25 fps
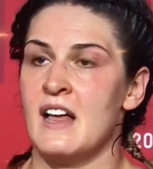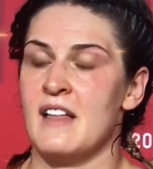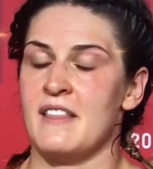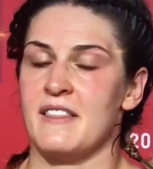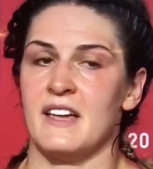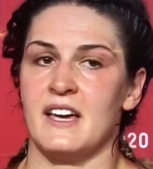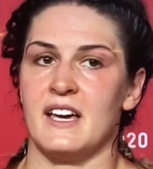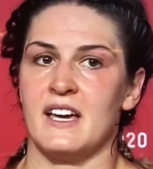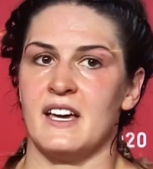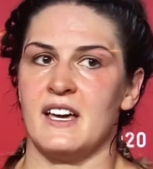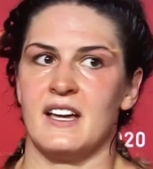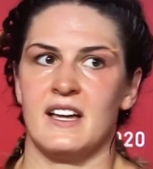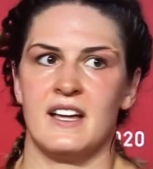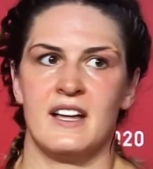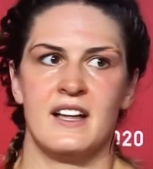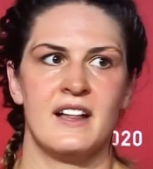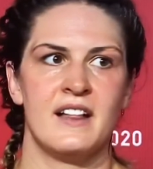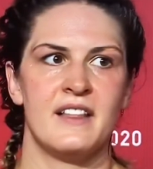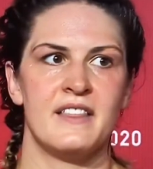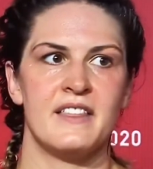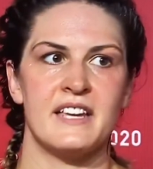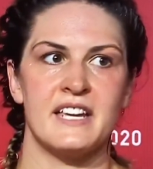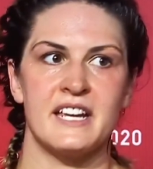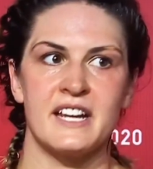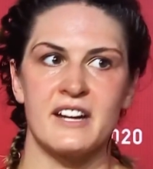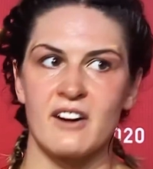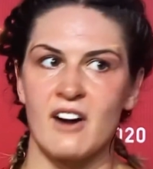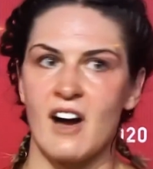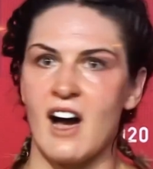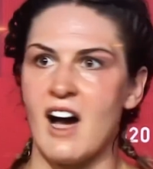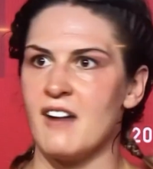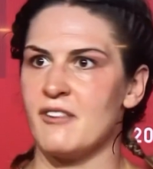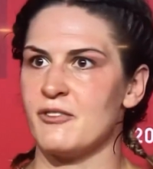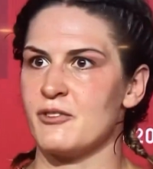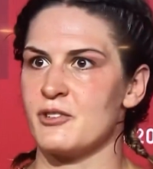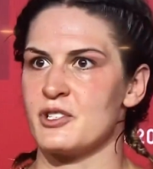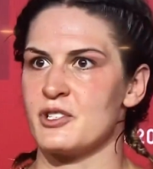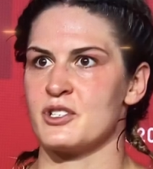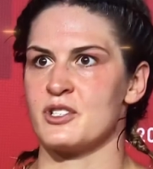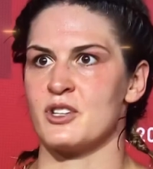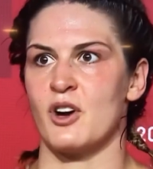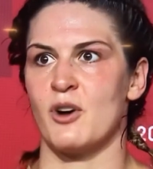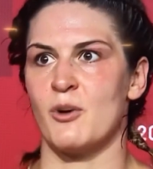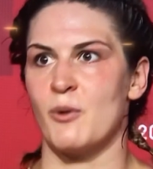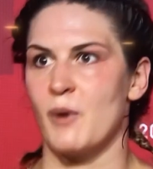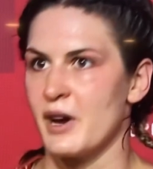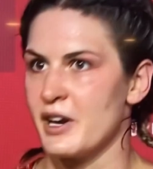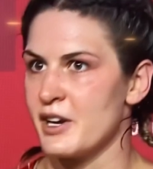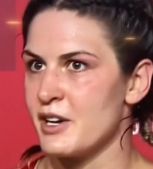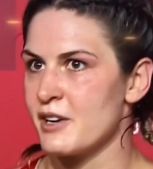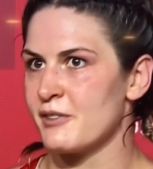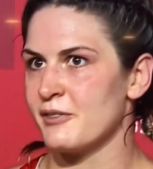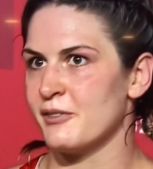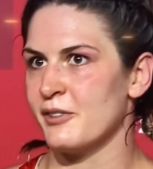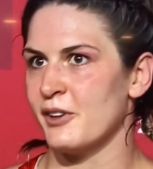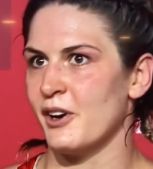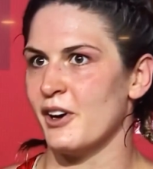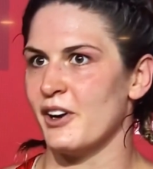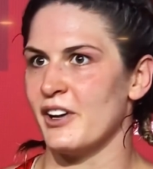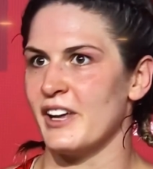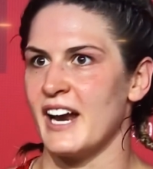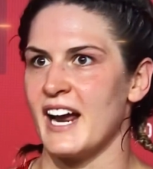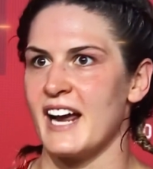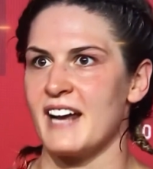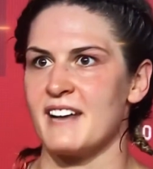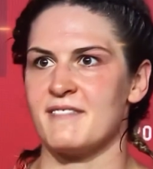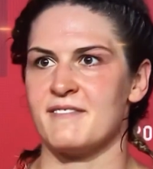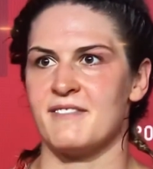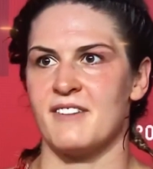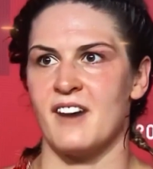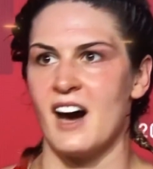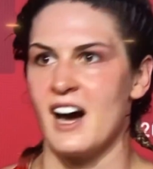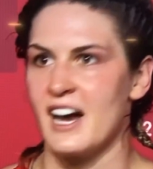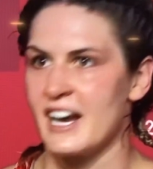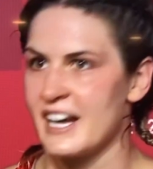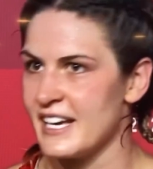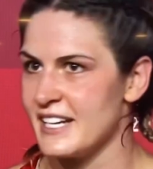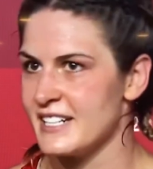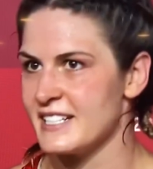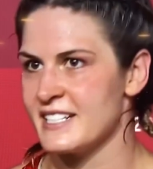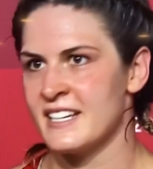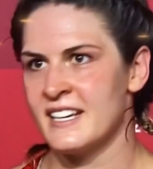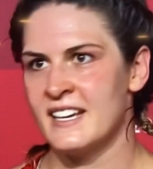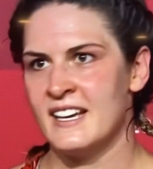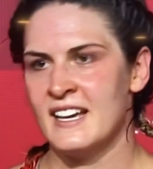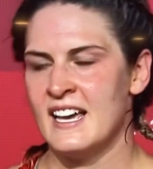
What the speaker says: The year off so wonderful, and I fought it.